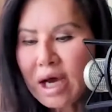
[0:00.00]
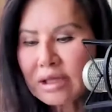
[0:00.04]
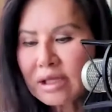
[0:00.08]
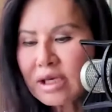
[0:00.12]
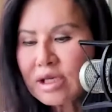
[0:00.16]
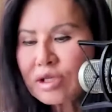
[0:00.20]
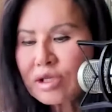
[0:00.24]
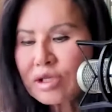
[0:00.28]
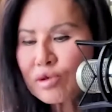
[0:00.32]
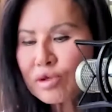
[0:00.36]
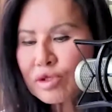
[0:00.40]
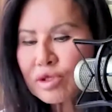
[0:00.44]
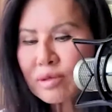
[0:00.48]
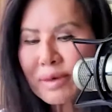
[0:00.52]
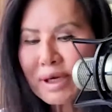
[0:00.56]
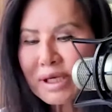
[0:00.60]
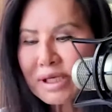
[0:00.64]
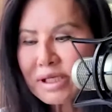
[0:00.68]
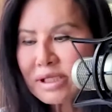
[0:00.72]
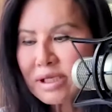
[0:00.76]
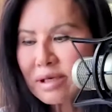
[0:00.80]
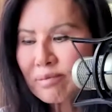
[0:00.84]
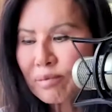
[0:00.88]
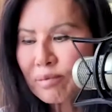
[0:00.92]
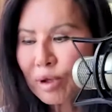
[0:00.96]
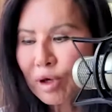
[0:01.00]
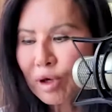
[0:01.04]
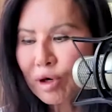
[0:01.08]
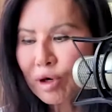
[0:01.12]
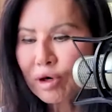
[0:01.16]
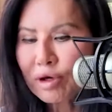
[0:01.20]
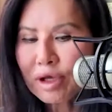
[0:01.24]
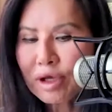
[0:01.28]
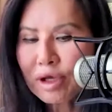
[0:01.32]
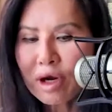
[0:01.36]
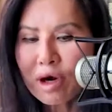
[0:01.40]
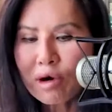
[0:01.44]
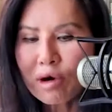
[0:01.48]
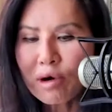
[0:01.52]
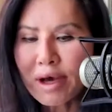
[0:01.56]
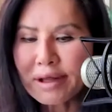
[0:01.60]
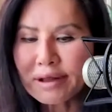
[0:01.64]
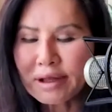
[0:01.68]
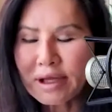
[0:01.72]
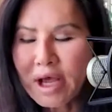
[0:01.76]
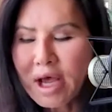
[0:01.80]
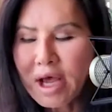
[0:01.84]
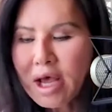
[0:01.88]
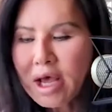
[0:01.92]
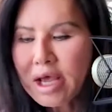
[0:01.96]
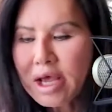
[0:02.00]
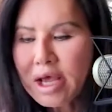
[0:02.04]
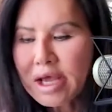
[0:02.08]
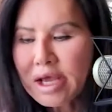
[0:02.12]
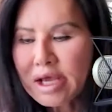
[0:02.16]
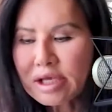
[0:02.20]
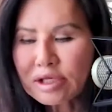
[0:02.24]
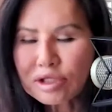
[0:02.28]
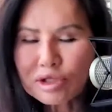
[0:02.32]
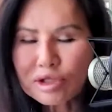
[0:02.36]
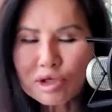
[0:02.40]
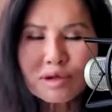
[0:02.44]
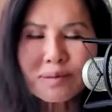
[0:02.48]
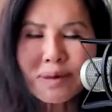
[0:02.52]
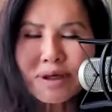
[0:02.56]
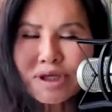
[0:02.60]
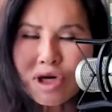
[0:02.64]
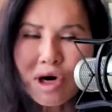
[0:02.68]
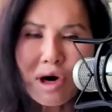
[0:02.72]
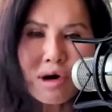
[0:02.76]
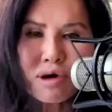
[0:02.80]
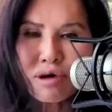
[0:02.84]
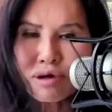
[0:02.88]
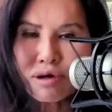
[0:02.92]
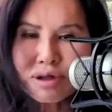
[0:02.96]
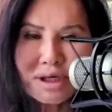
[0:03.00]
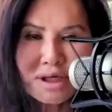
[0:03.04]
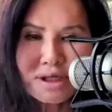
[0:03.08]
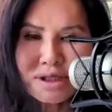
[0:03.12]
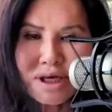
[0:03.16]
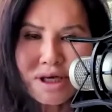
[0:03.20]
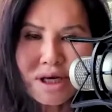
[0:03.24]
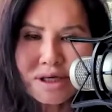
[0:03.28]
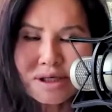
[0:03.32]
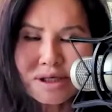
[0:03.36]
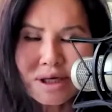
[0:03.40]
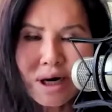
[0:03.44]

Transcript: things were so much simpler, and it's just so much harder these days."